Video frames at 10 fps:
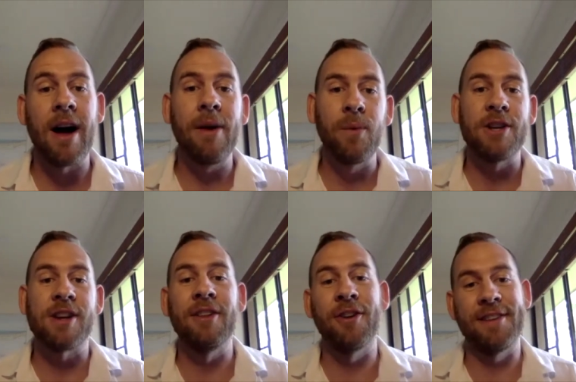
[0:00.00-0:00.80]
I wish
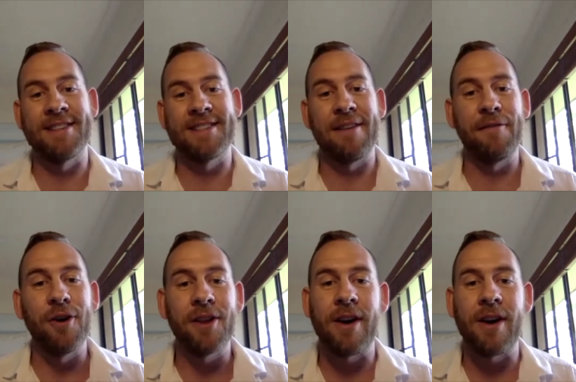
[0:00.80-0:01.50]
I learnt this stuff earlier.